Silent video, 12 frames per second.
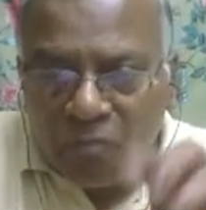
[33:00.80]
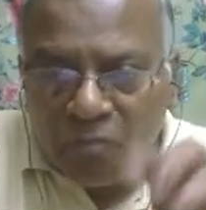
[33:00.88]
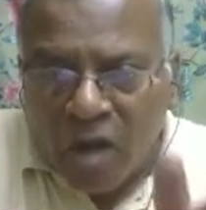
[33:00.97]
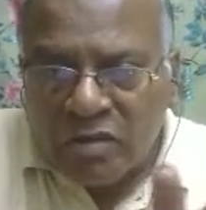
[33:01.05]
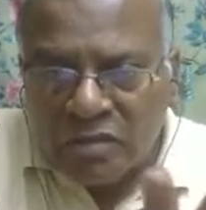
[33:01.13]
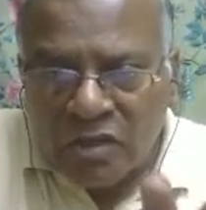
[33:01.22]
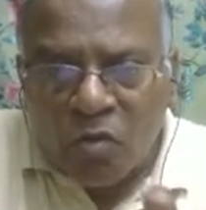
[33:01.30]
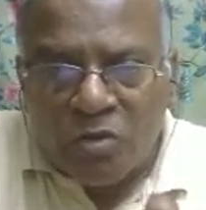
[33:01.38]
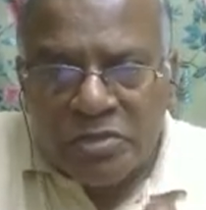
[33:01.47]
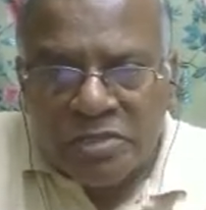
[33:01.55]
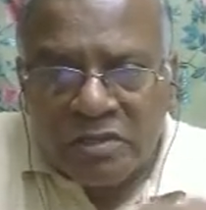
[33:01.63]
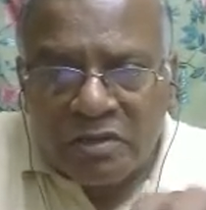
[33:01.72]
Mark the
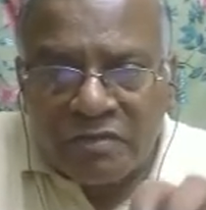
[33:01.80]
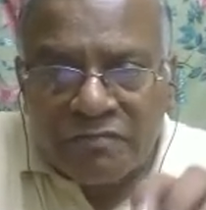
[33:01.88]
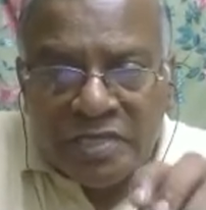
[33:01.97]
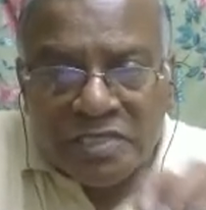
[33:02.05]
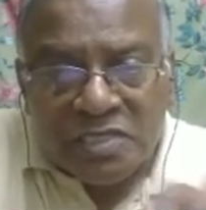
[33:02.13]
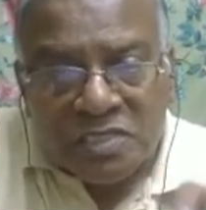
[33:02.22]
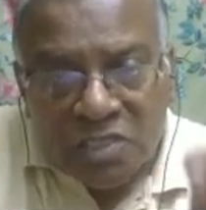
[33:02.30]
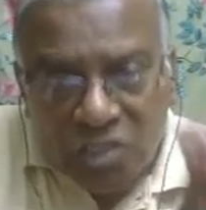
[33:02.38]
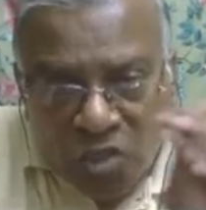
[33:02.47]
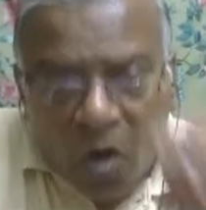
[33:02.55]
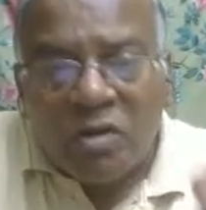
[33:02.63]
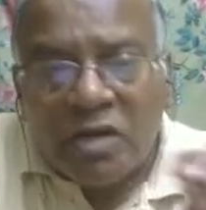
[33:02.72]
question. Which is
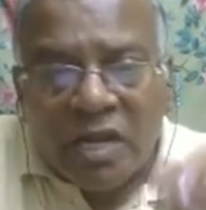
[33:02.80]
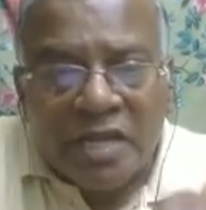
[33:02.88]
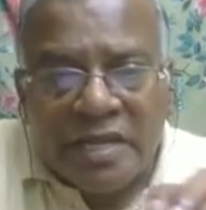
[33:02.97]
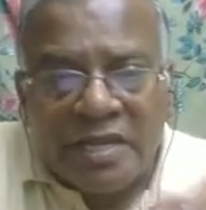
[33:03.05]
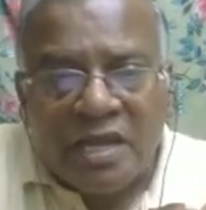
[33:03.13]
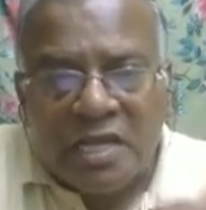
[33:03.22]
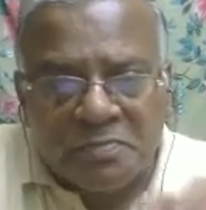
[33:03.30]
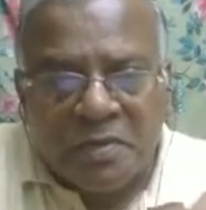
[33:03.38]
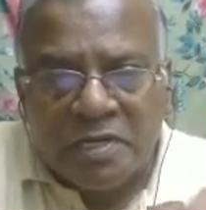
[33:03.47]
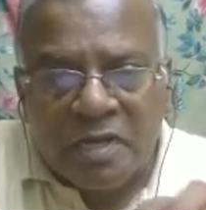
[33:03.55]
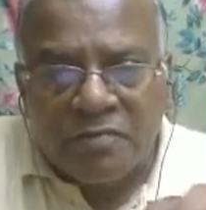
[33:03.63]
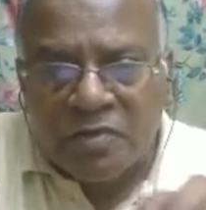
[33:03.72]
not the key aspect of